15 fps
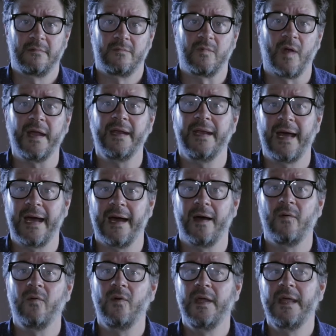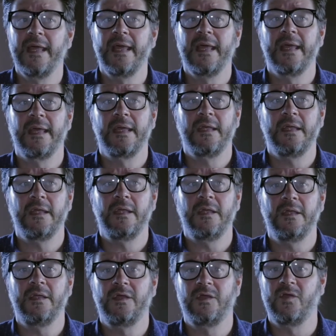right now,
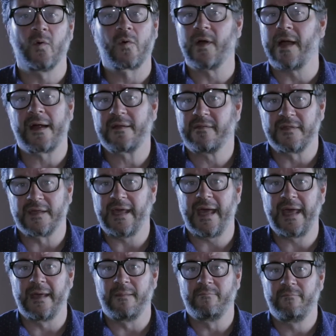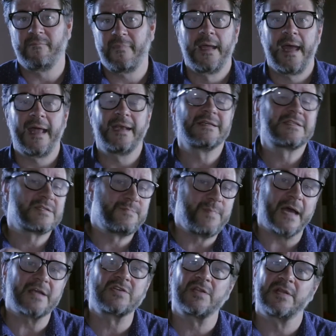you're out of the game. And
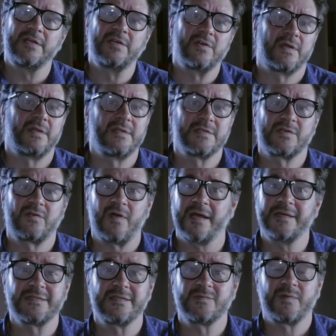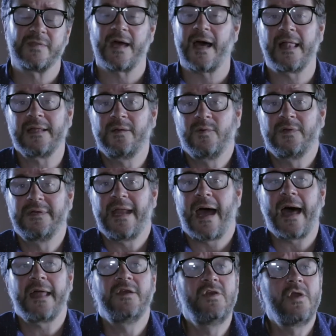especially during this crisis with Hollywood
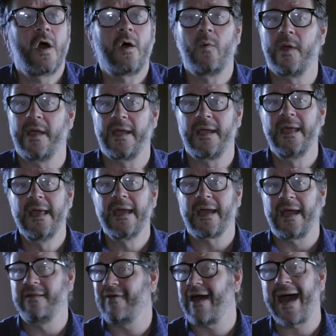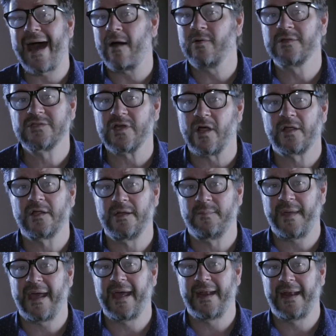not knowing kind of how it's all gonna
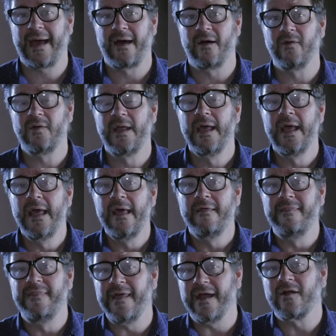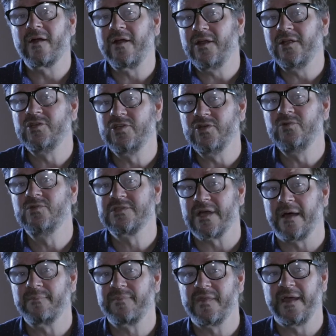pan out, they're gonna do
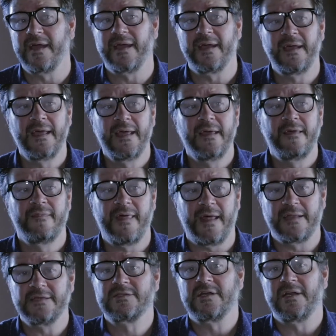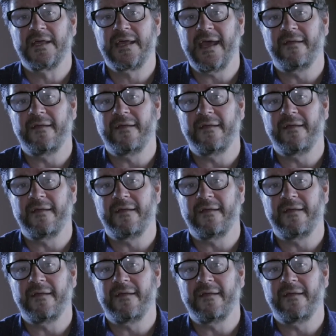something that is gonna